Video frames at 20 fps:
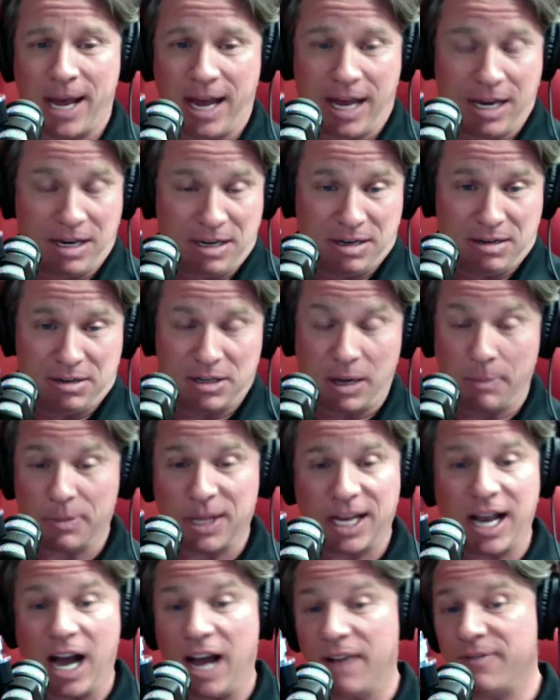and
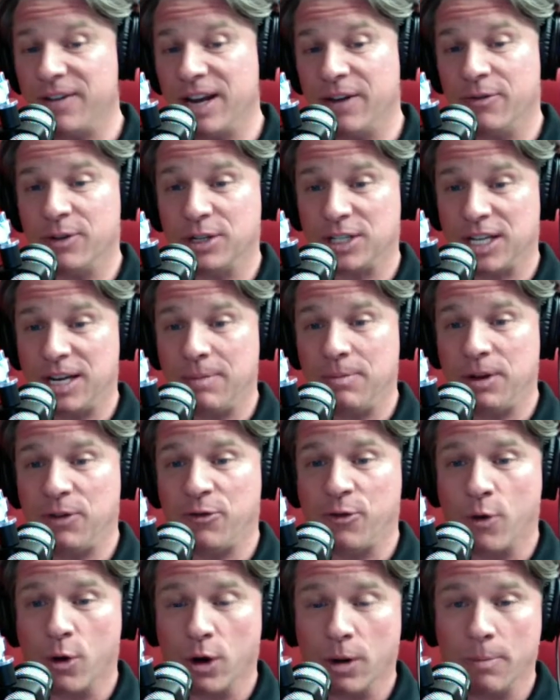something I've never seen
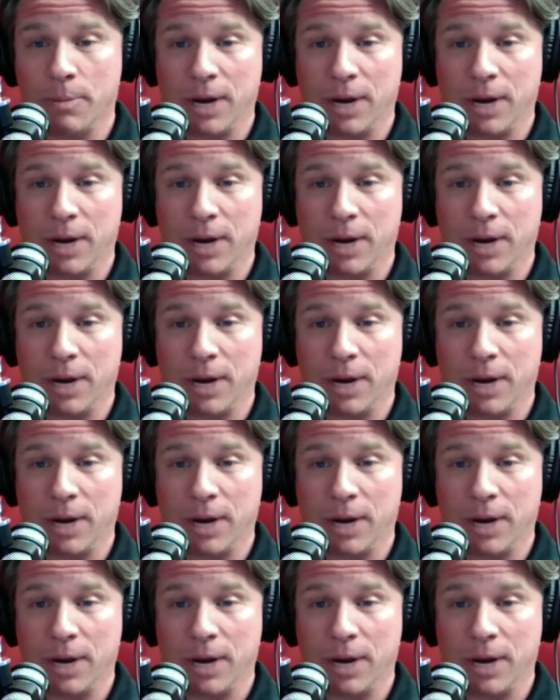before.